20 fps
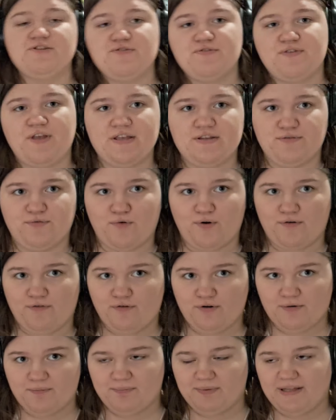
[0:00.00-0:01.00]
I use size 4
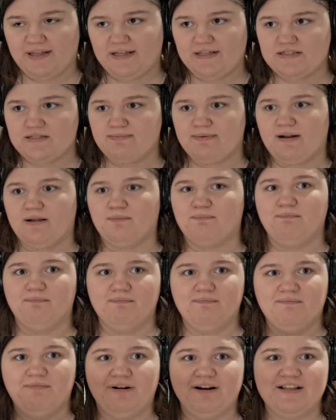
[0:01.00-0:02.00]
for plants, but I
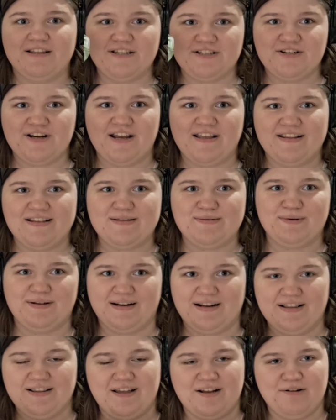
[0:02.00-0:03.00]
wanted to try this
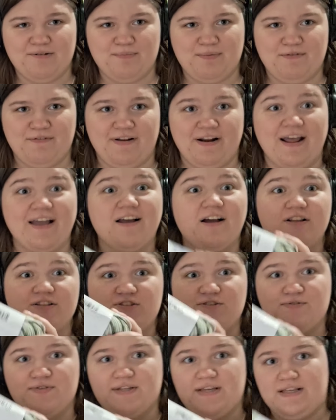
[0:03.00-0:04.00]
one. I thought it would be fun. I got
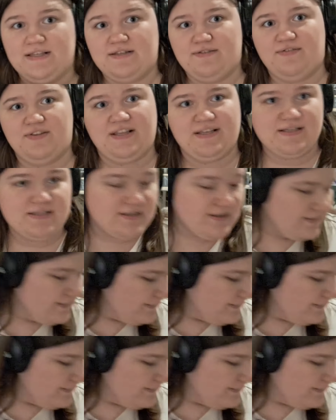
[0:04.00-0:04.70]
2 skeins of this.